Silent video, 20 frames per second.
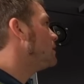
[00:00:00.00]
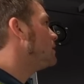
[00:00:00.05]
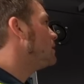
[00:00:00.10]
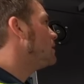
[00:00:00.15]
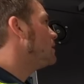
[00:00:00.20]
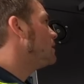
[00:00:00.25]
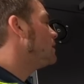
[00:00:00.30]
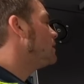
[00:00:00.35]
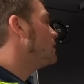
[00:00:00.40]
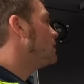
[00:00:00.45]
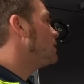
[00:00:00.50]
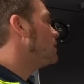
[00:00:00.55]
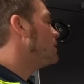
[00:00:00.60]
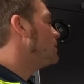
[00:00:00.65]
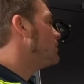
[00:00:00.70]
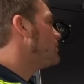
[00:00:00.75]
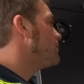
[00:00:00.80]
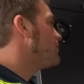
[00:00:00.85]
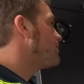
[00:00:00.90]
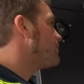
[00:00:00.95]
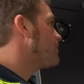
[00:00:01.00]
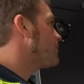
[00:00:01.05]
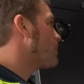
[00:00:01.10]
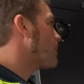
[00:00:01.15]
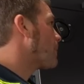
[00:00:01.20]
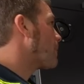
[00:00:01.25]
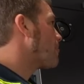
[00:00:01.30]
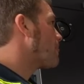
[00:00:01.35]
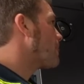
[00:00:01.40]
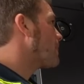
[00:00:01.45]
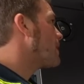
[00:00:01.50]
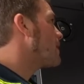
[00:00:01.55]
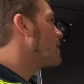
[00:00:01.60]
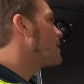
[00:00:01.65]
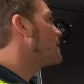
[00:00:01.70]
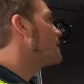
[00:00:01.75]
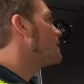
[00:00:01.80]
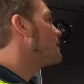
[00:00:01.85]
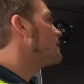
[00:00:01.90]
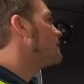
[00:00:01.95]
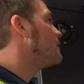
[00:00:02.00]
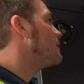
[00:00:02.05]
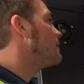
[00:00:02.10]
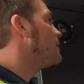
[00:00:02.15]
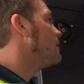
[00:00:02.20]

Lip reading: I think center. I actually think center.